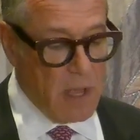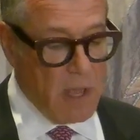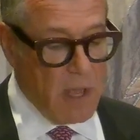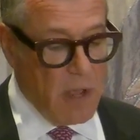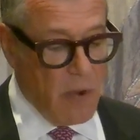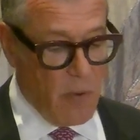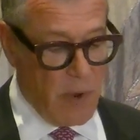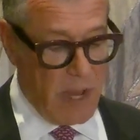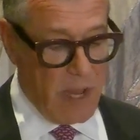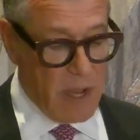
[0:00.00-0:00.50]

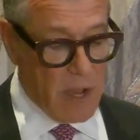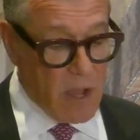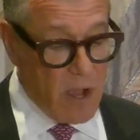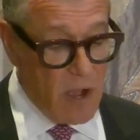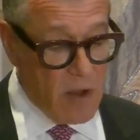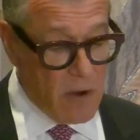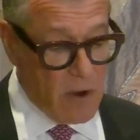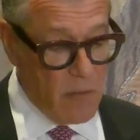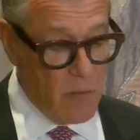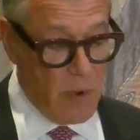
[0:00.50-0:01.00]
We
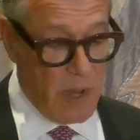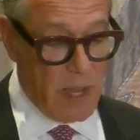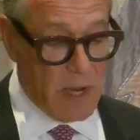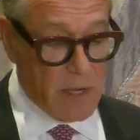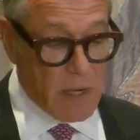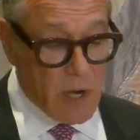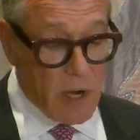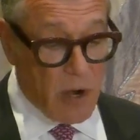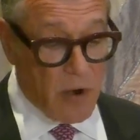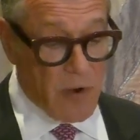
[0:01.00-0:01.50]

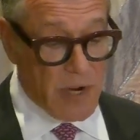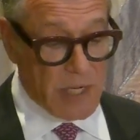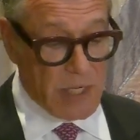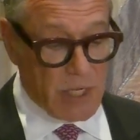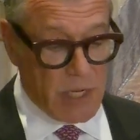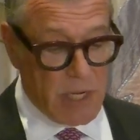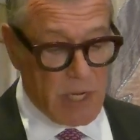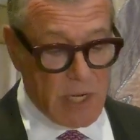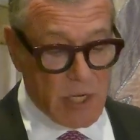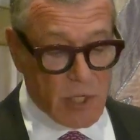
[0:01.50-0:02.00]
encourage
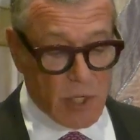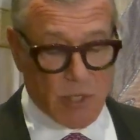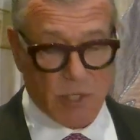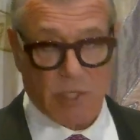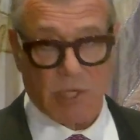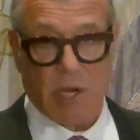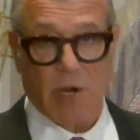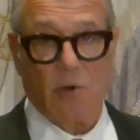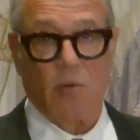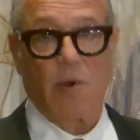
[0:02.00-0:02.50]

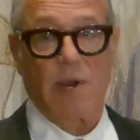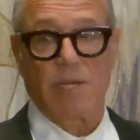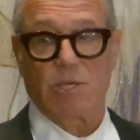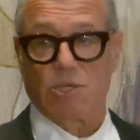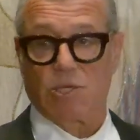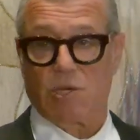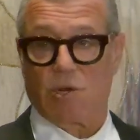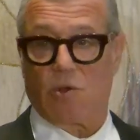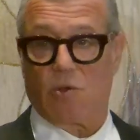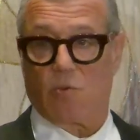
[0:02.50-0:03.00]

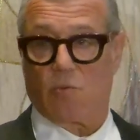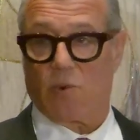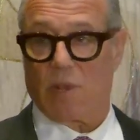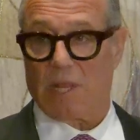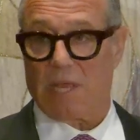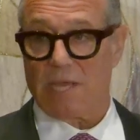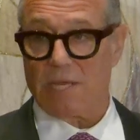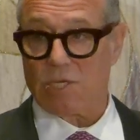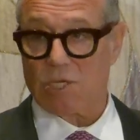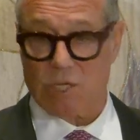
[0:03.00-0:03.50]
intergenerational
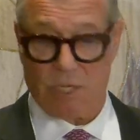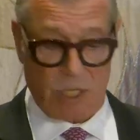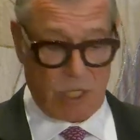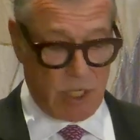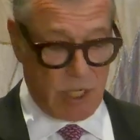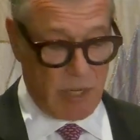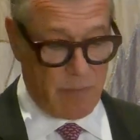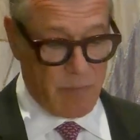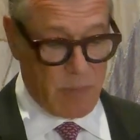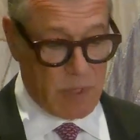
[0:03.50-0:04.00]

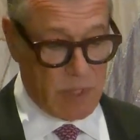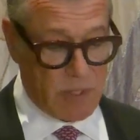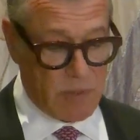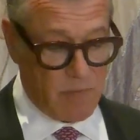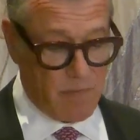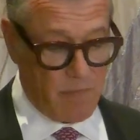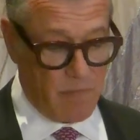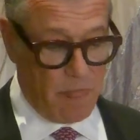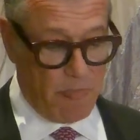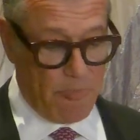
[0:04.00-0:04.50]
relationships.
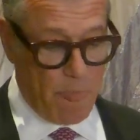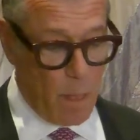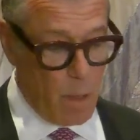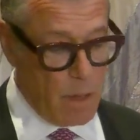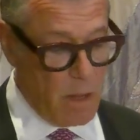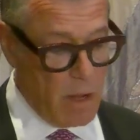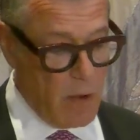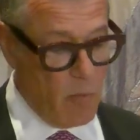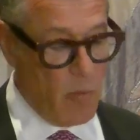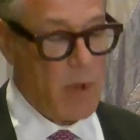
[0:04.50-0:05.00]

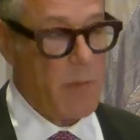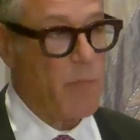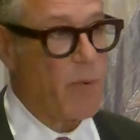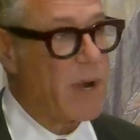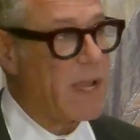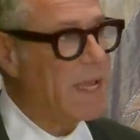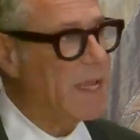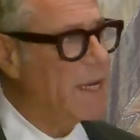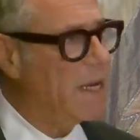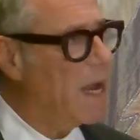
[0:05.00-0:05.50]
We
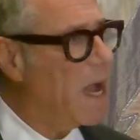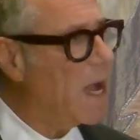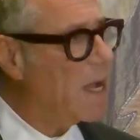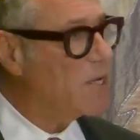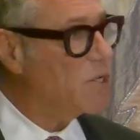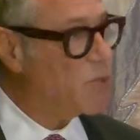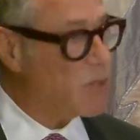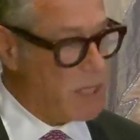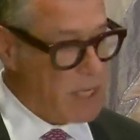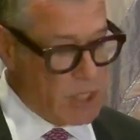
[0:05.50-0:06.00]
bring in
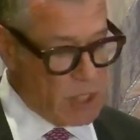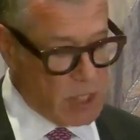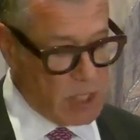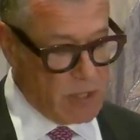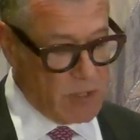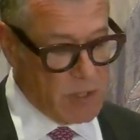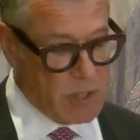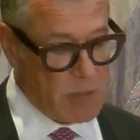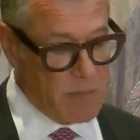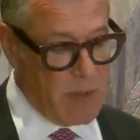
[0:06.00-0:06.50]

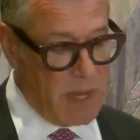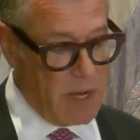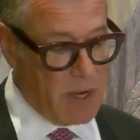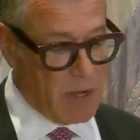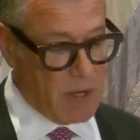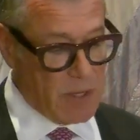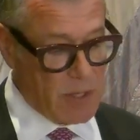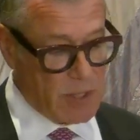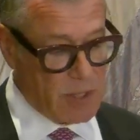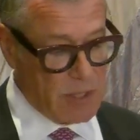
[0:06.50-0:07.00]
non-traditional
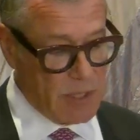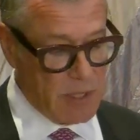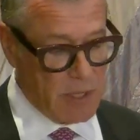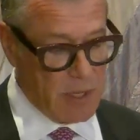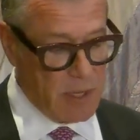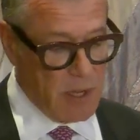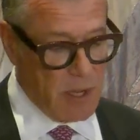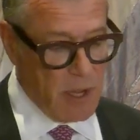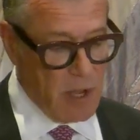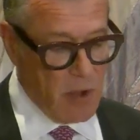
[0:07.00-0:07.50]
speakers.
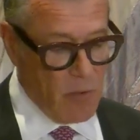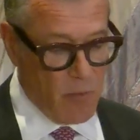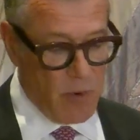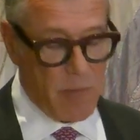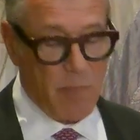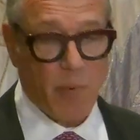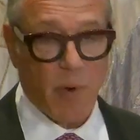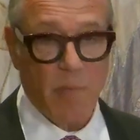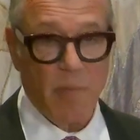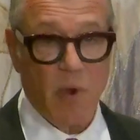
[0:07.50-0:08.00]
We
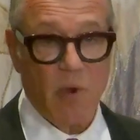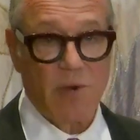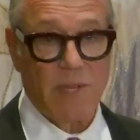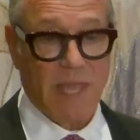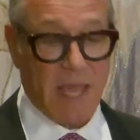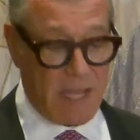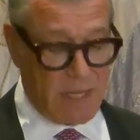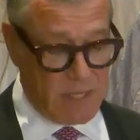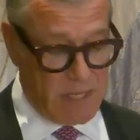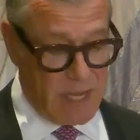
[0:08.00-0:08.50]
promote
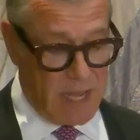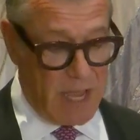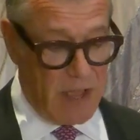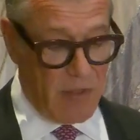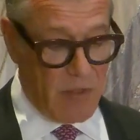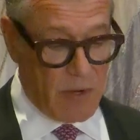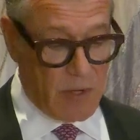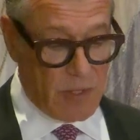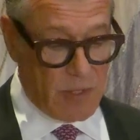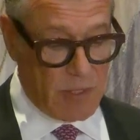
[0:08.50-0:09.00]

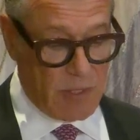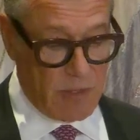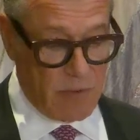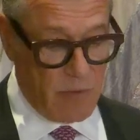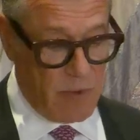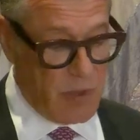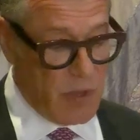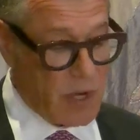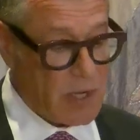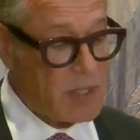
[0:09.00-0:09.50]
get-togethers
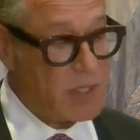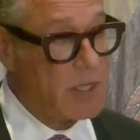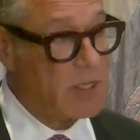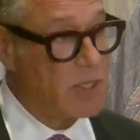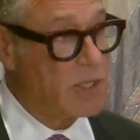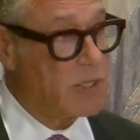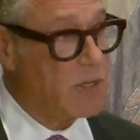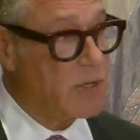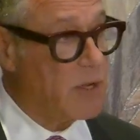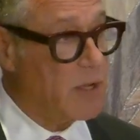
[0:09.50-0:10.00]
with our
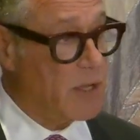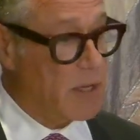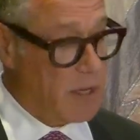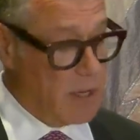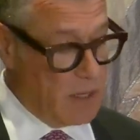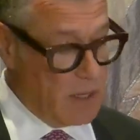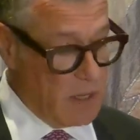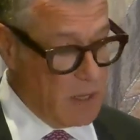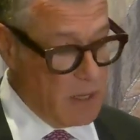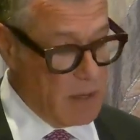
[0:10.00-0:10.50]
sisterhood,
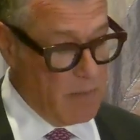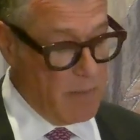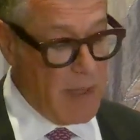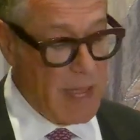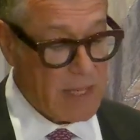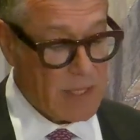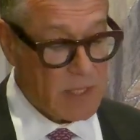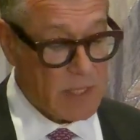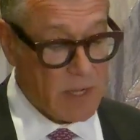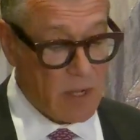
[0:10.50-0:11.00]

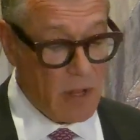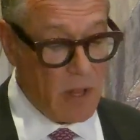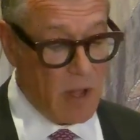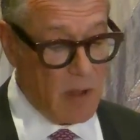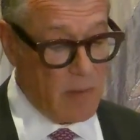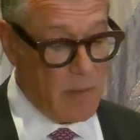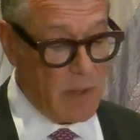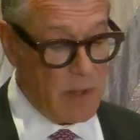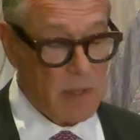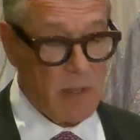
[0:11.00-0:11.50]
men's
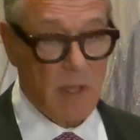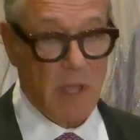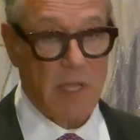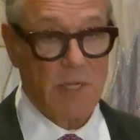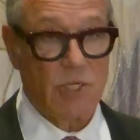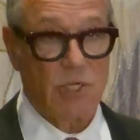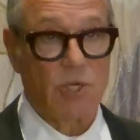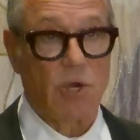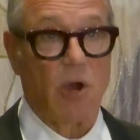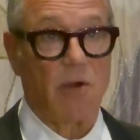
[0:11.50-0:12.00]
club,
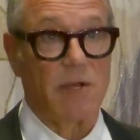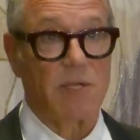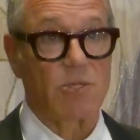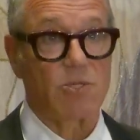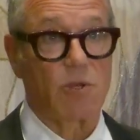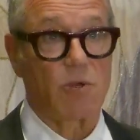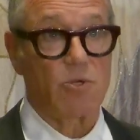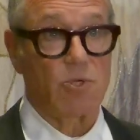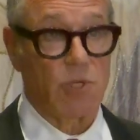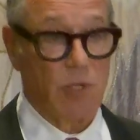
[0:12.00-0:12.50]
and Shari
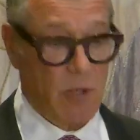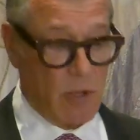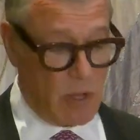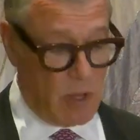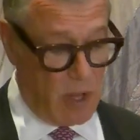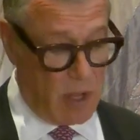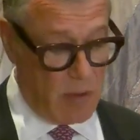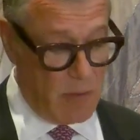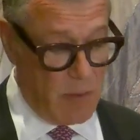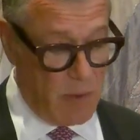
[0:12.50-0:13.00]
Social
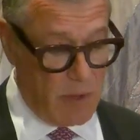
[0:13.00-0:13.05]
Club.